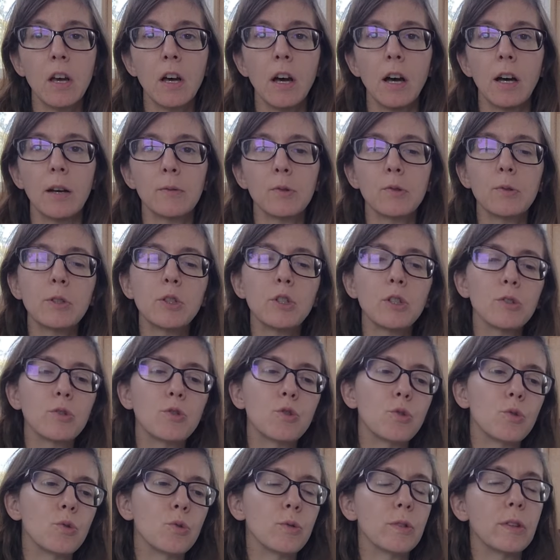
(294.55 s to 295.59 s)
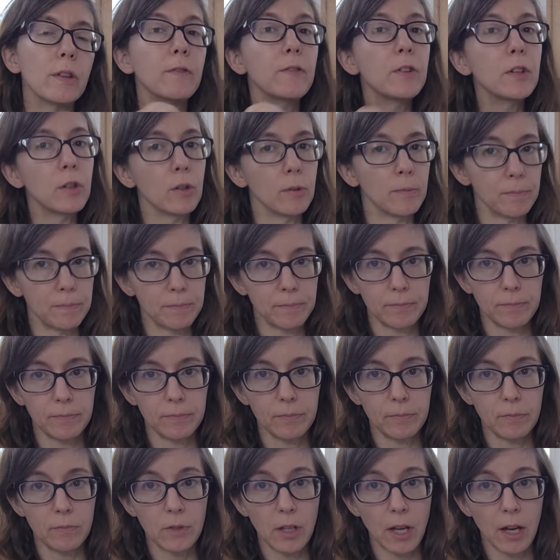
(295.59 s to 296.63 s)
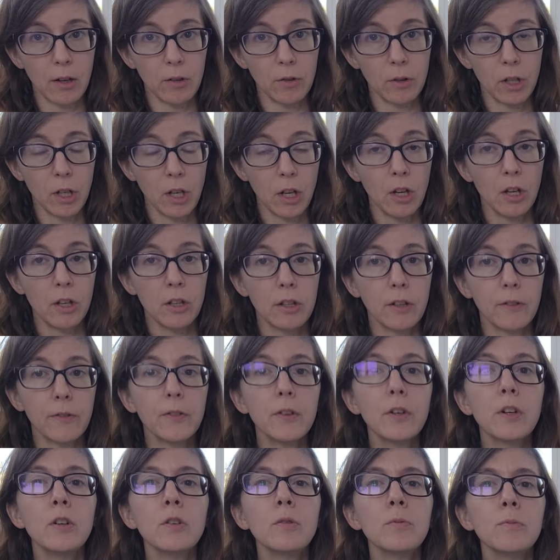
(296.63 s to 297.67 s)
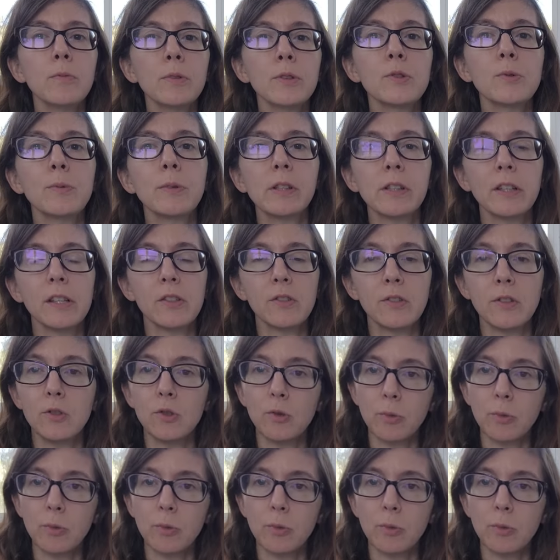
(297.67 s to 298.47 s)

I'm switching to the film now. The film was released in